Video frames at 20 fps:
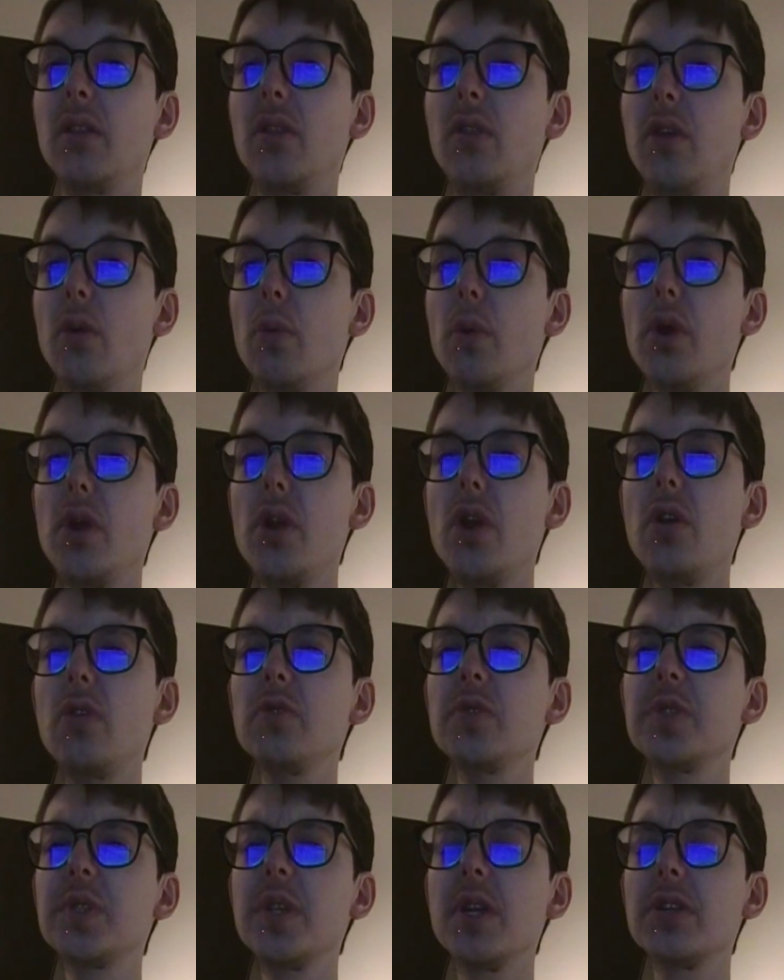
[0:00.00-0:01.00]
There were
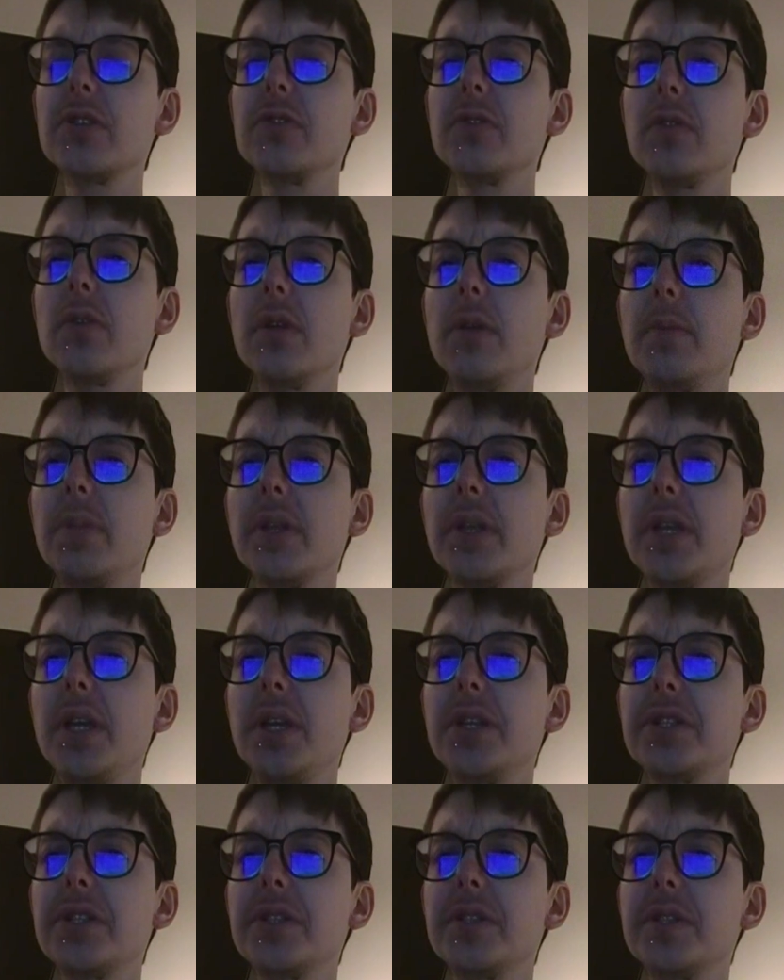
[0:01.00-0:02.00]
no sexual
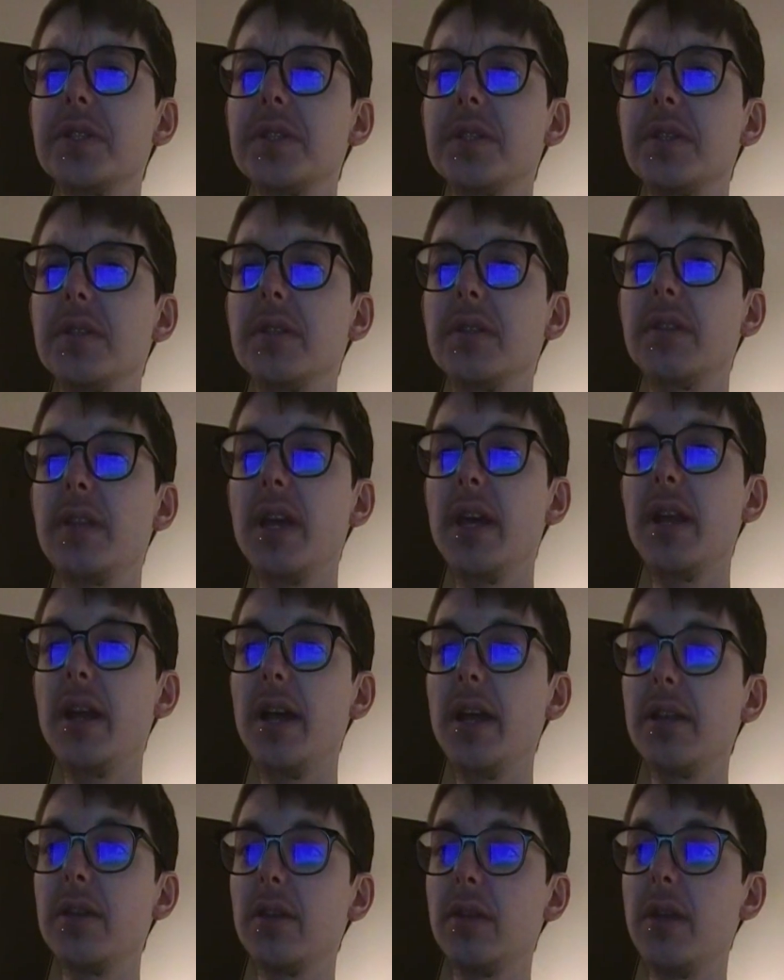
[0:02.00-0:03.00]
implications that
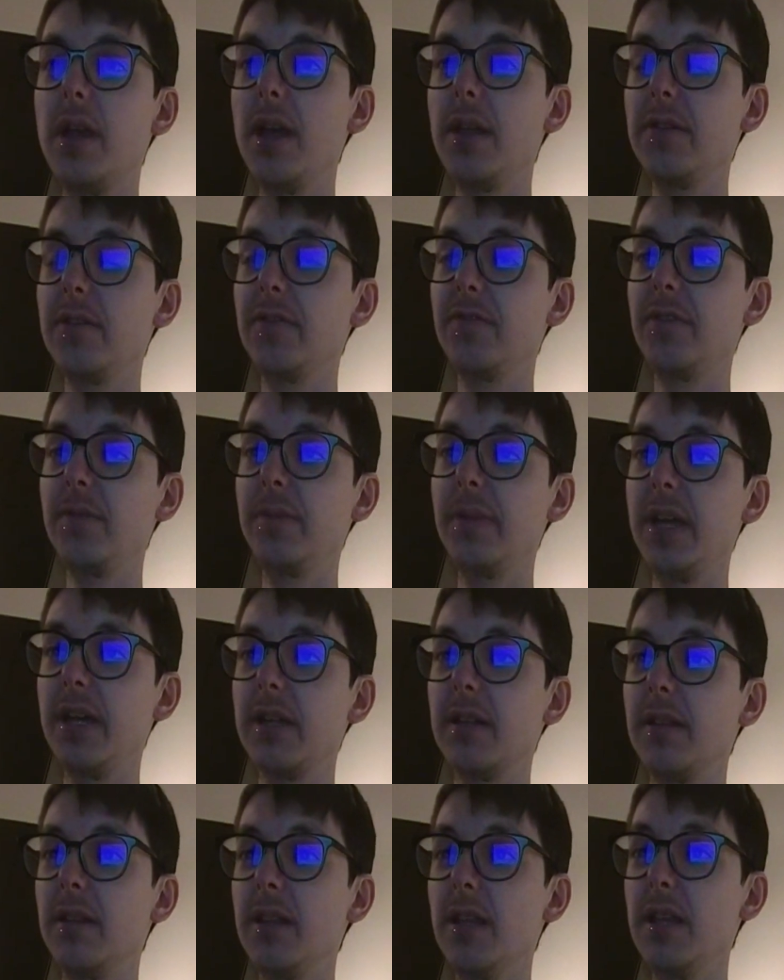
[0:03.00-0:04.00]
I could gather from
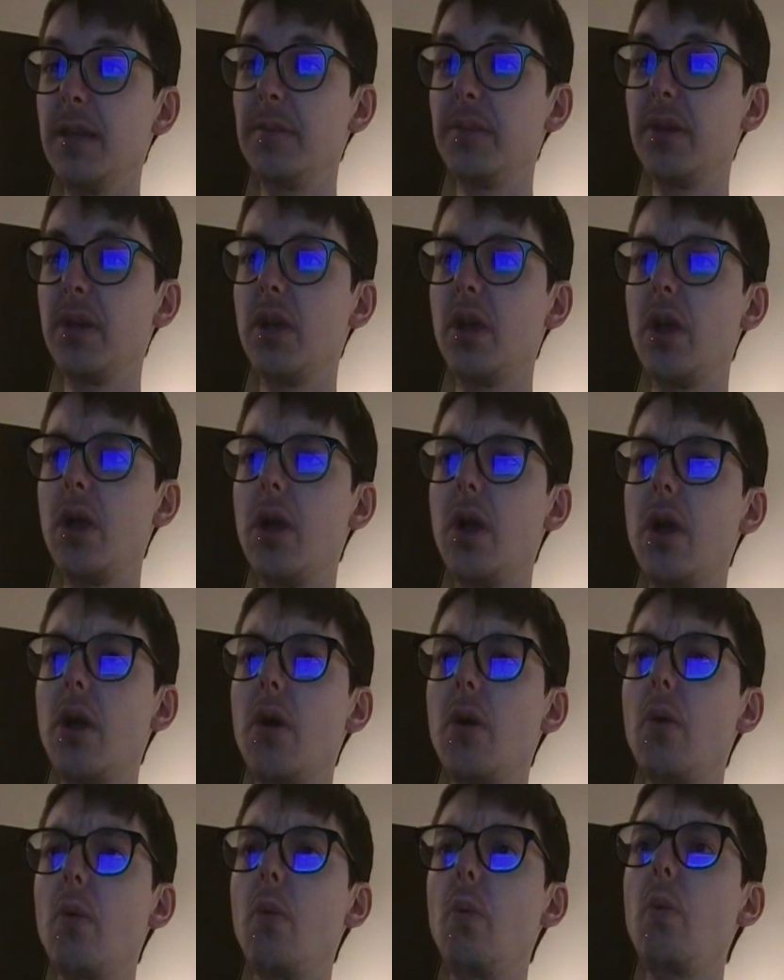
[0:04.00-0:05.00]
that clip.
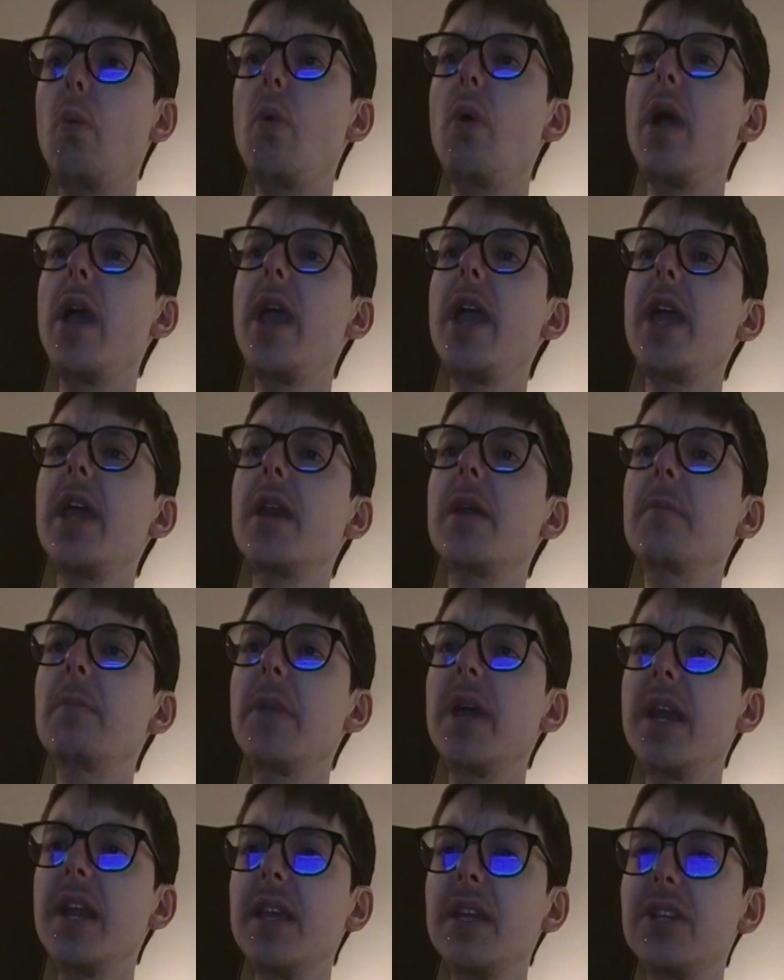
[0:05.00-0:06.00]
Wait a
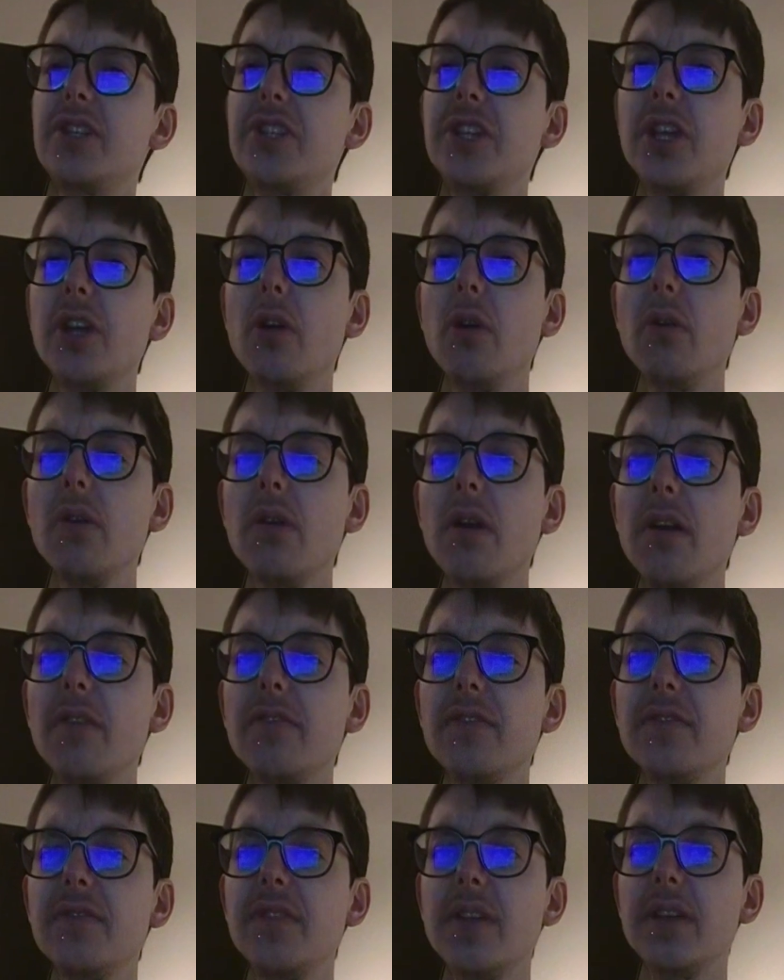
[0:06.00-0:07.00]
minute, is she going
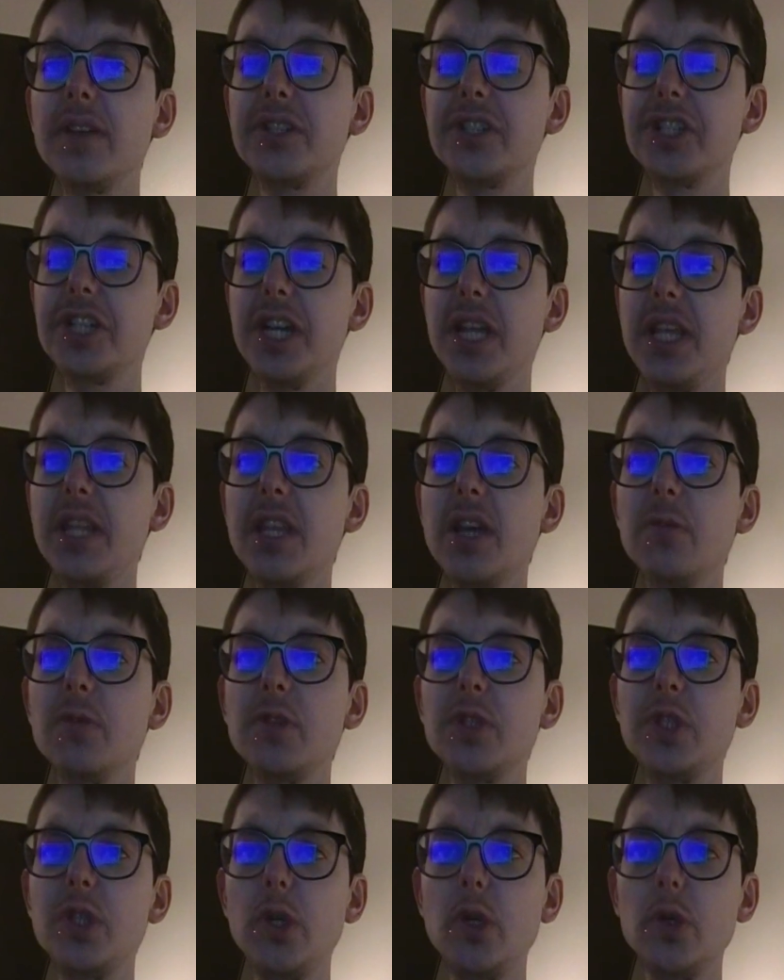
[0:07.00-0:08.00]
off of the chain that
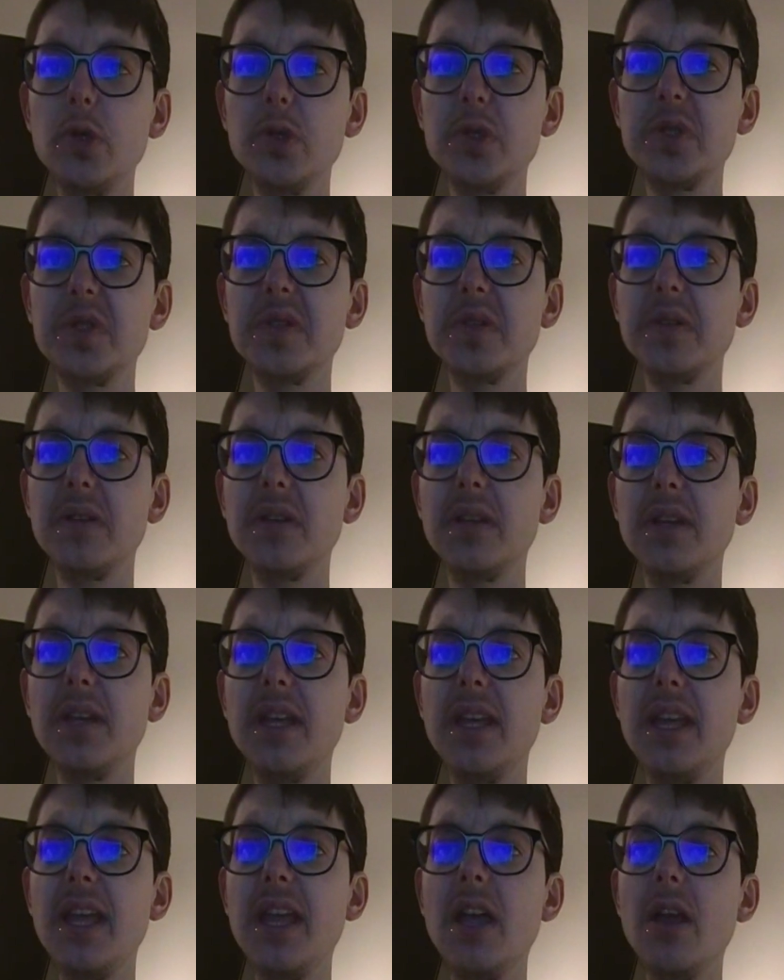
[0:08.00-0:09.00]
was used?
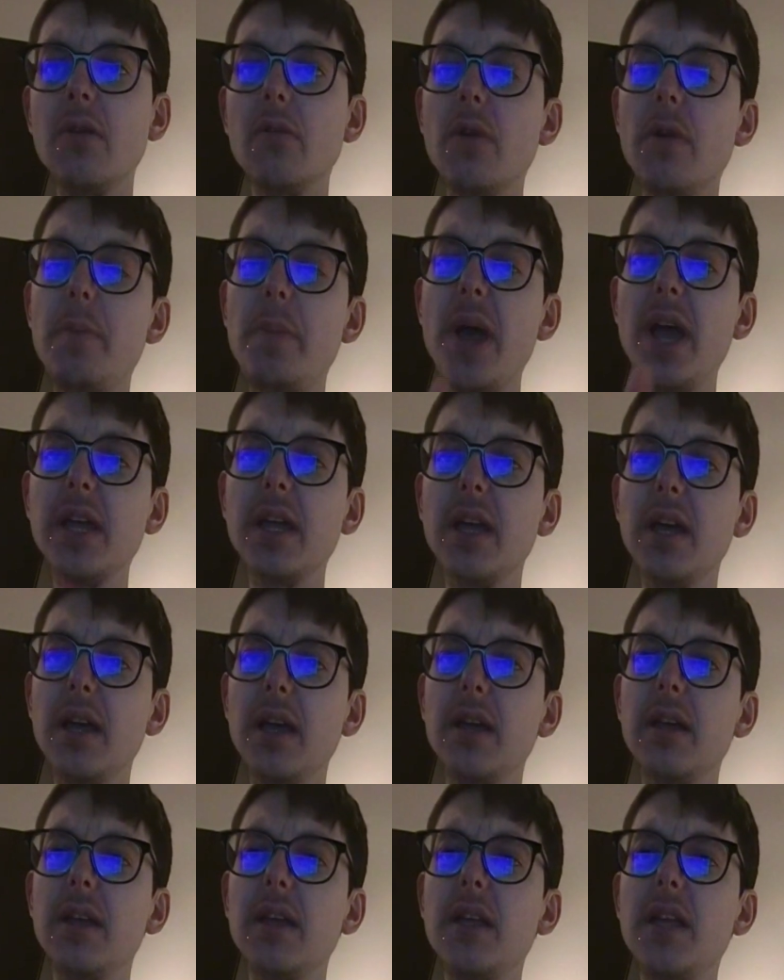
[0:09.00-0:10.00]

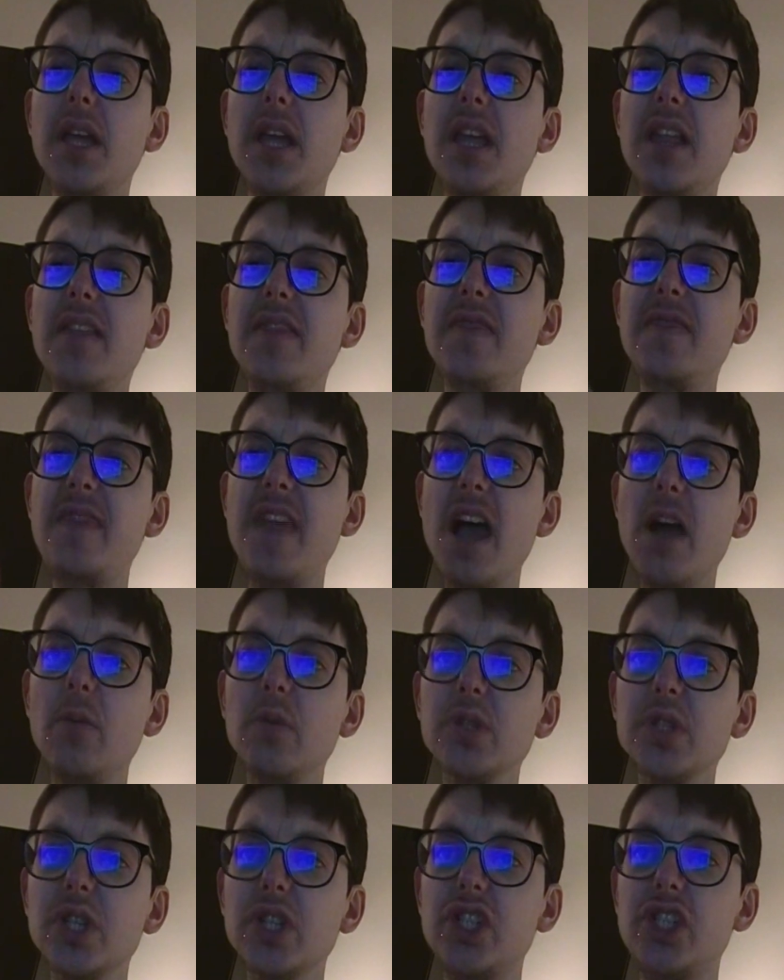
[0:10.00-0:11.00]
Rebeccah, that
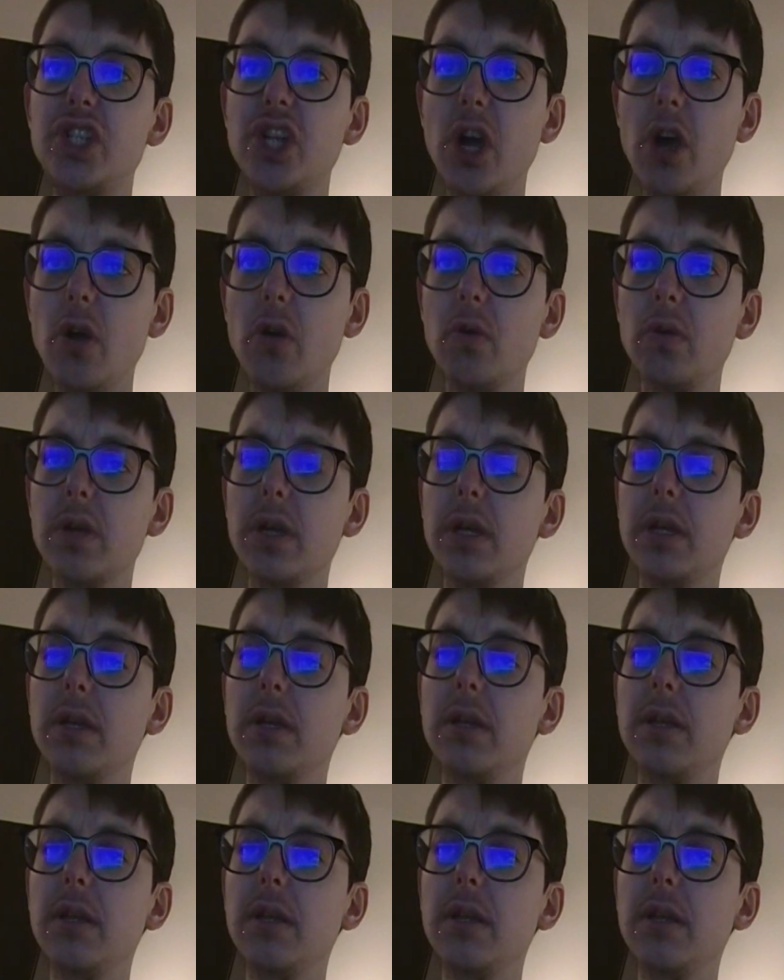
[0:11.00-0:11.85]
was a joke.